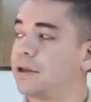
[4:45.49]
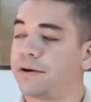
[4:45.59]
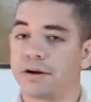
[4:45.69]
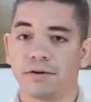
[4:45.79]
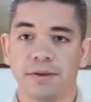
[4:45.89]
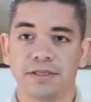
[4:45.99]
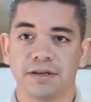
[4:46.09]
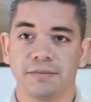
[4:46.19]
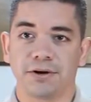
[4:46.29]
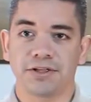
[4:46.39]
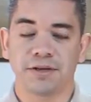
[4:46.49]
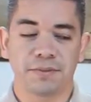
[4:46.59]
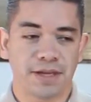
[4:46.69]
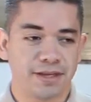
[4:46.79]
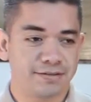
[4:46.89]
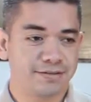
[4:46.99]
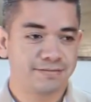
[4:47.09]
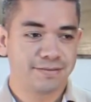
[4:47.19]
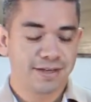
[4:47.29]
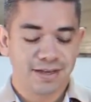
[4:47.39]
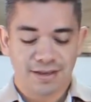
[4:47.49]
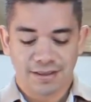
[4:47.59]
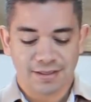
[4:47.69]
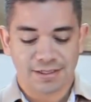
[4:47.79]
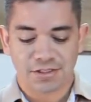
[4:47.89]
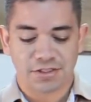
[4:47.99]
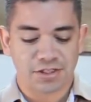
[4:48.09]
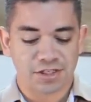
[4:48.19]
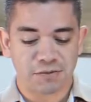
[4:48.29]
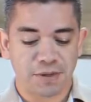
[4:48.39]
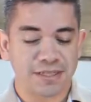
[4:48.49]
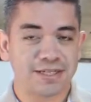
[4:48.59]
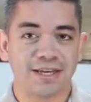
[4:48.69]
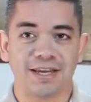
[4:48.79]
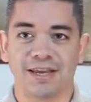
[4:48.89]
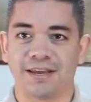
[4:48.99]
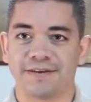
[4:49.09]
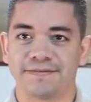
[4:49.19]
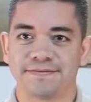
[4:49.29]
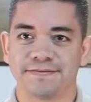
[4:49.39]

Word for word: ahora comienza el marching band. This is just my day.